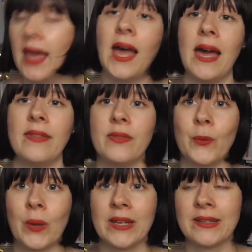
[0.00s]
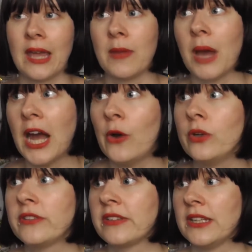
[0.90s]
And when it came
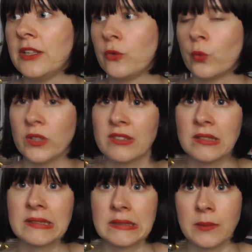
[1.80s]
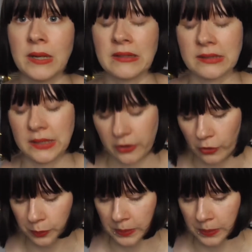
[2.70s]
out, it was in cinemas here,